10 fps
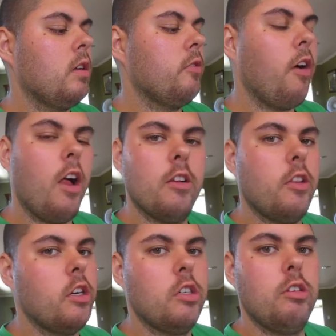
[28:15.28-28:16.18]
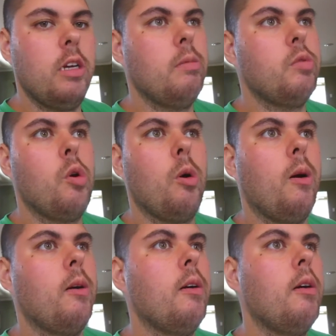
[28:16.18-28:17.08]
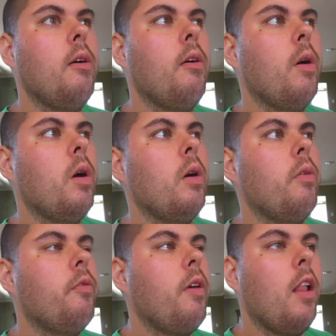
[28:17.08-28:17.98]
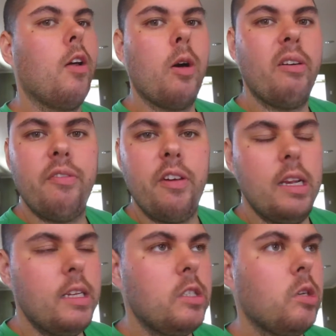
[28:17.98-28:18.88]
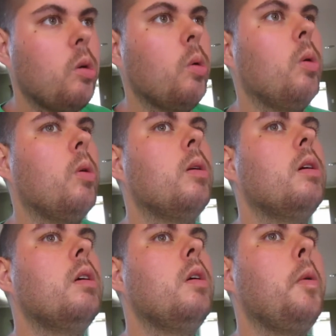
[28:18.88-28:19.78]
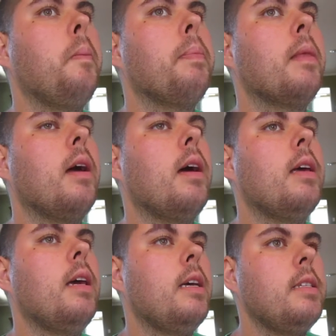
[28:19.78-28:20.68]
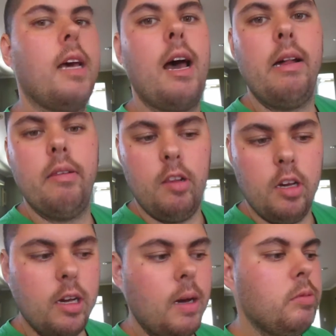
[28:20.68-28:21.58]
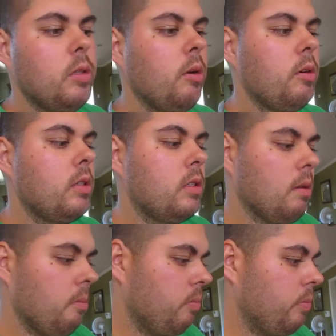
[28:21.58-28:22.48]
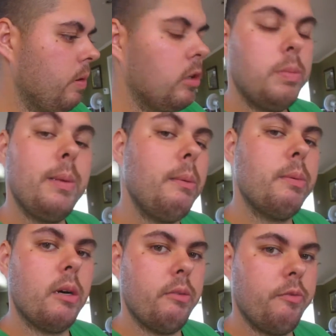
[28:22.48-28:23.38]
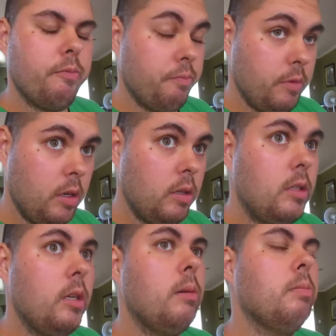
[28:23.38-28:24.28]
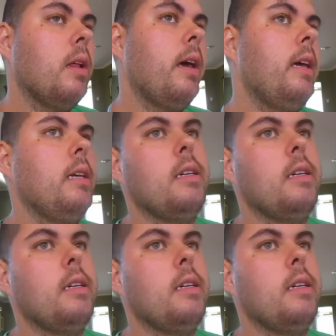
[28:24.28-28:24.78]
follow their dreams or follow a fitness goal. Yes, I look up to most people on YouTube, like